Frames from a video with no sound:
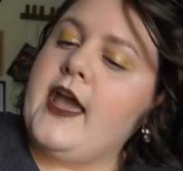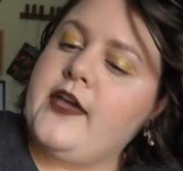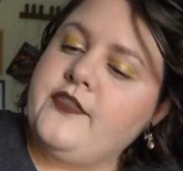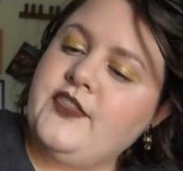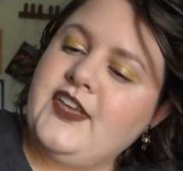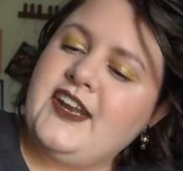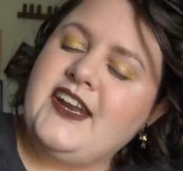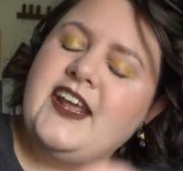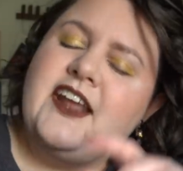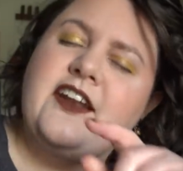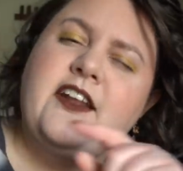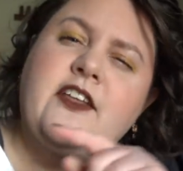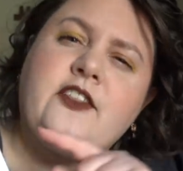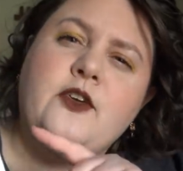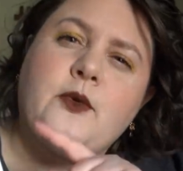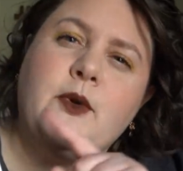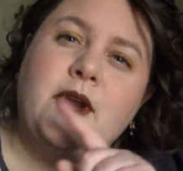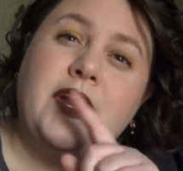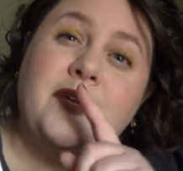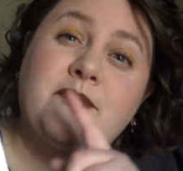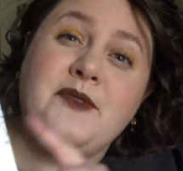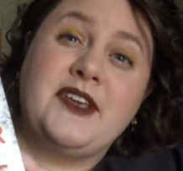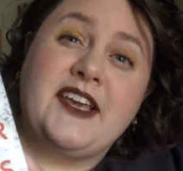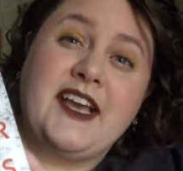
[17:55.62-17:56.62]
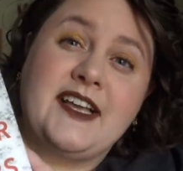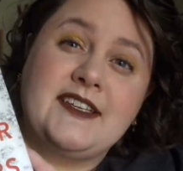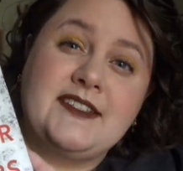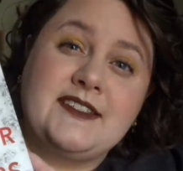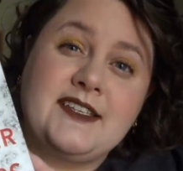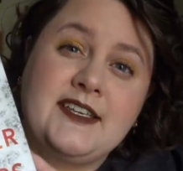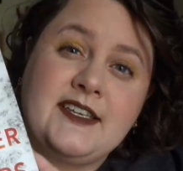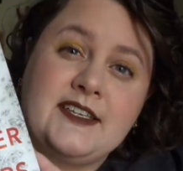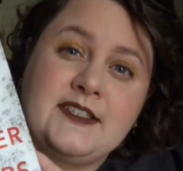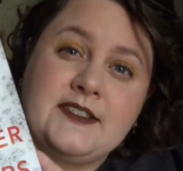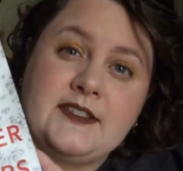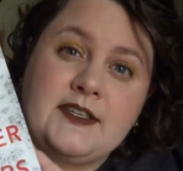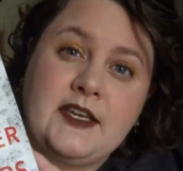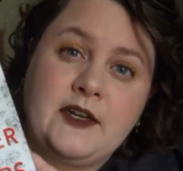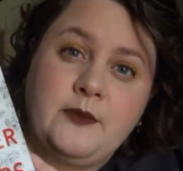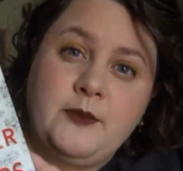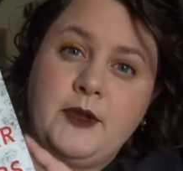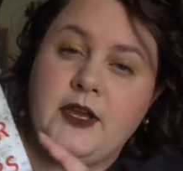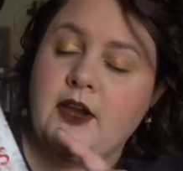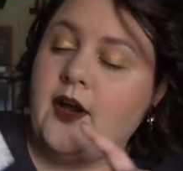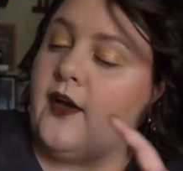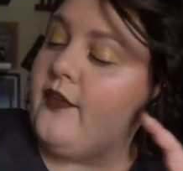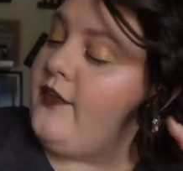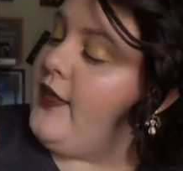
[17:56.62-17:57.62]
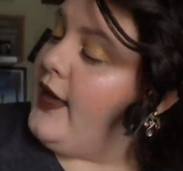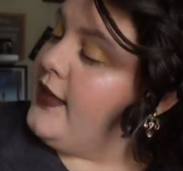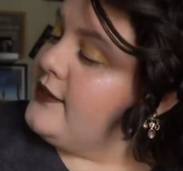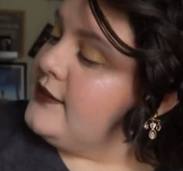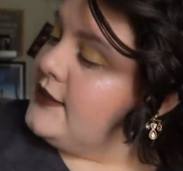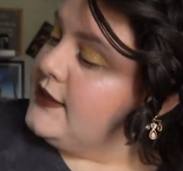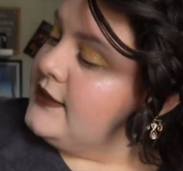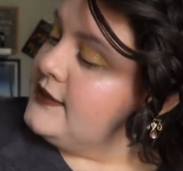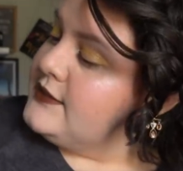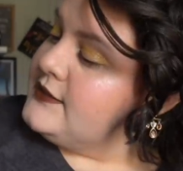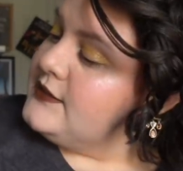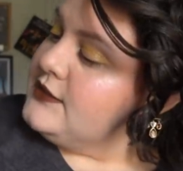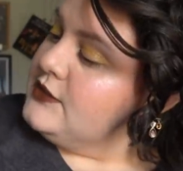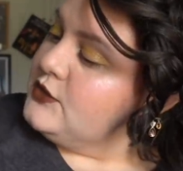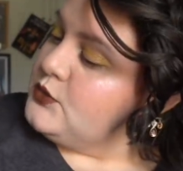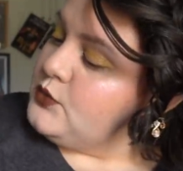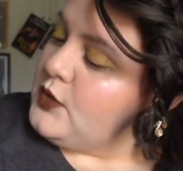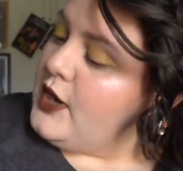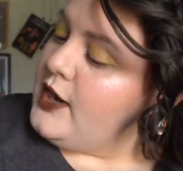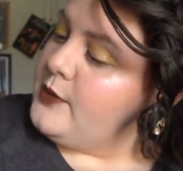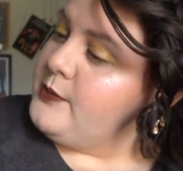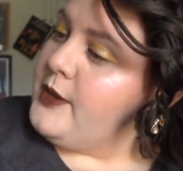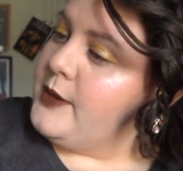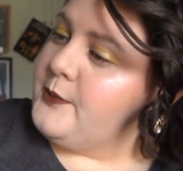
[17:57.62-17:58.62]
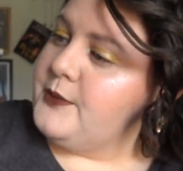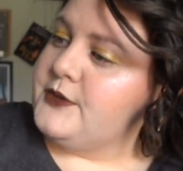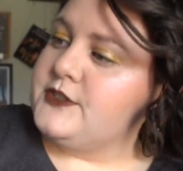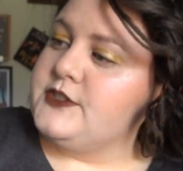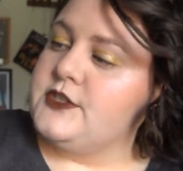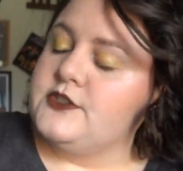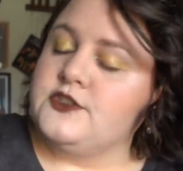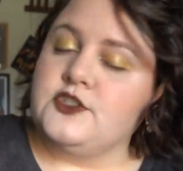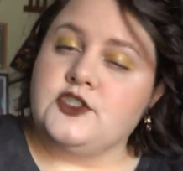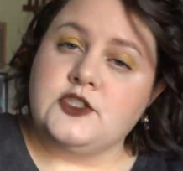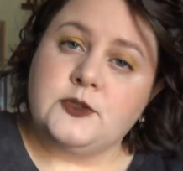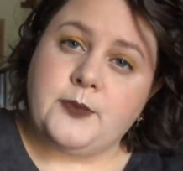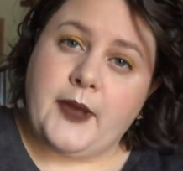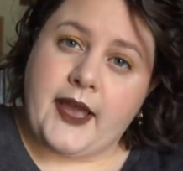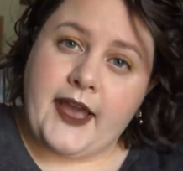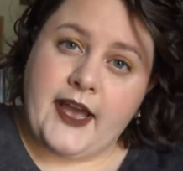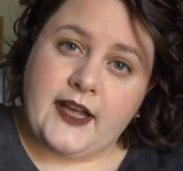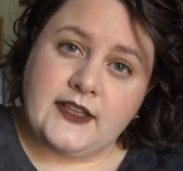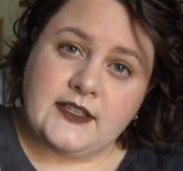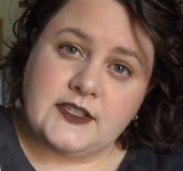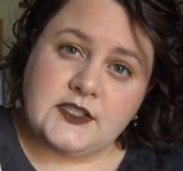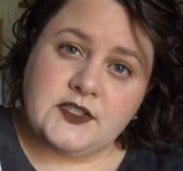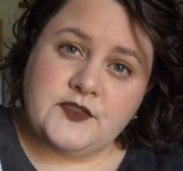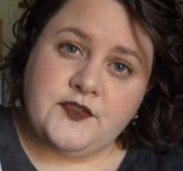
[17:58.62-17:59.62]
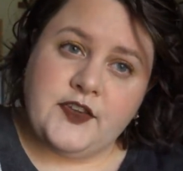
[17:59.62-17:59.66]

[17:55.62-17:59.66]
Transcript: And then another one I'm guessing is gonna be on that list is Rock, Paper, Scissors by Alice